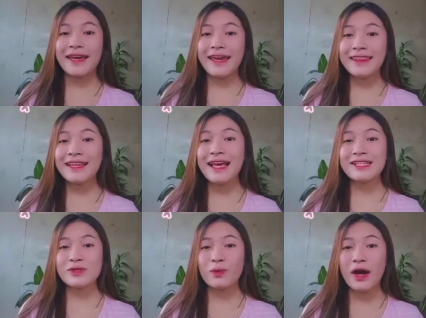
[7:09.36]
And the
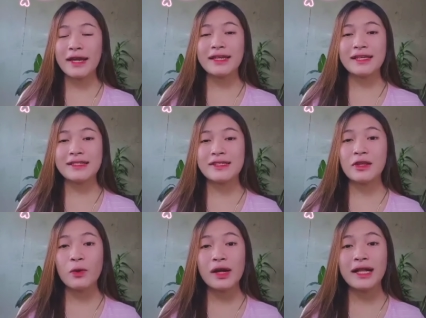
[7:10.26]
last one is the
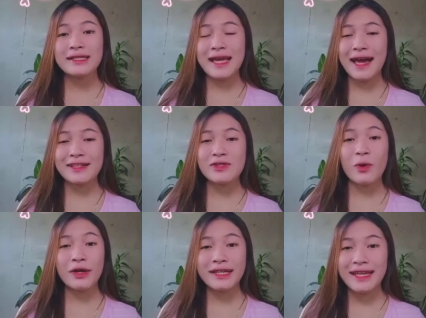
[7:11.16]
local tax
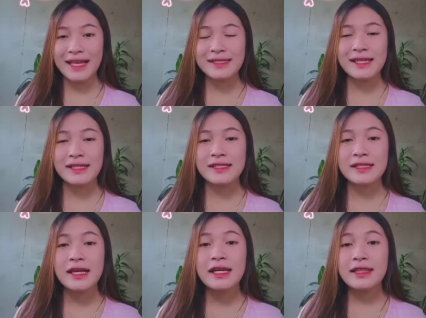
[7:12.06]
ordinances.
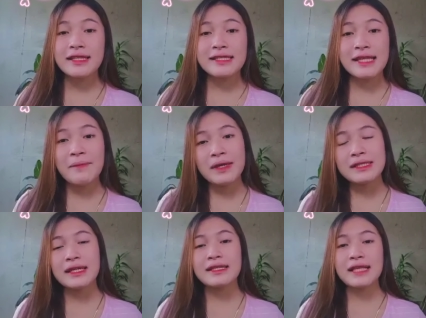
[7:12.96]
The same
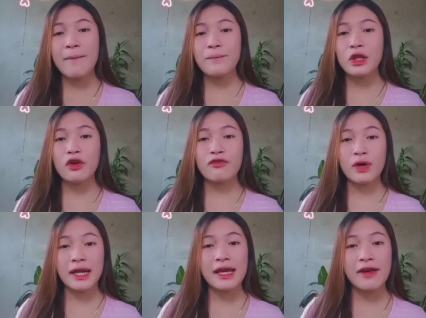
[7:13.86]
as the example of
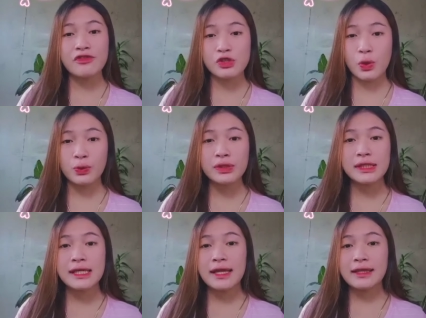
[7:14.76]
what I have shown,
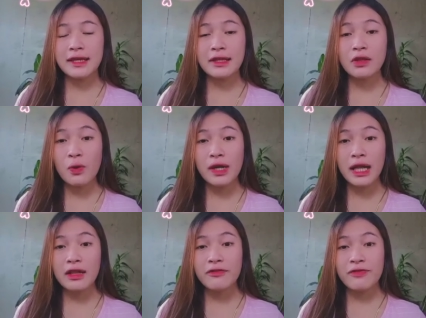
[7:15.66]
the
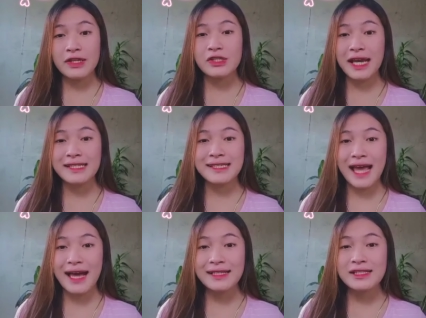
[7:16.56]
local franchise
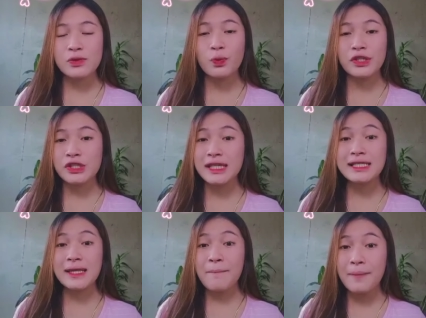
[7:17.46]
tax, which
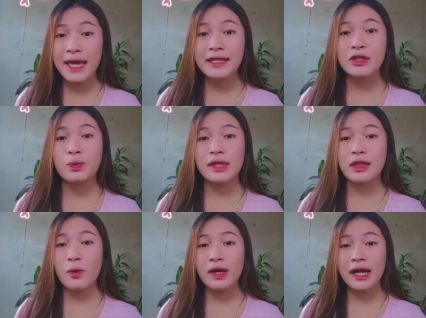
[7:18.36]
is embedded with
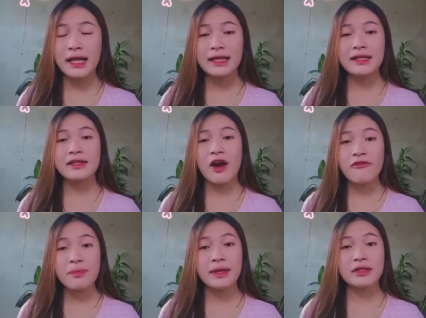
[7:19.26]
local
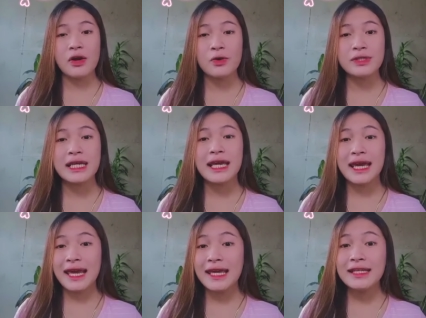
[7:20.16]
government code
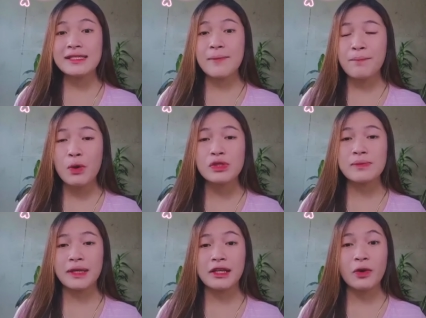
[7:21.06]
and is
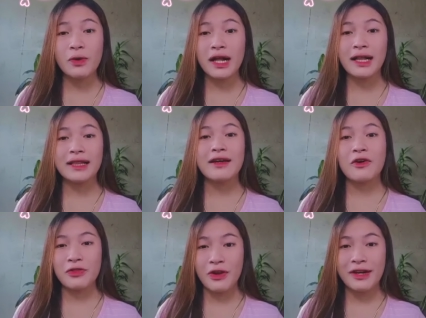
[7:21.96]
imposed by the local
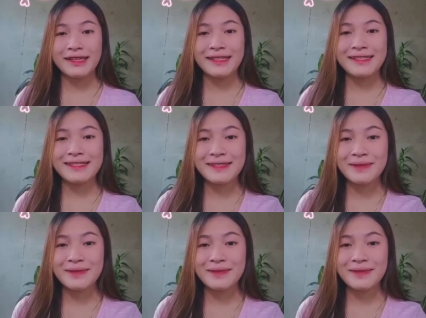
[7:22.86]
authorities.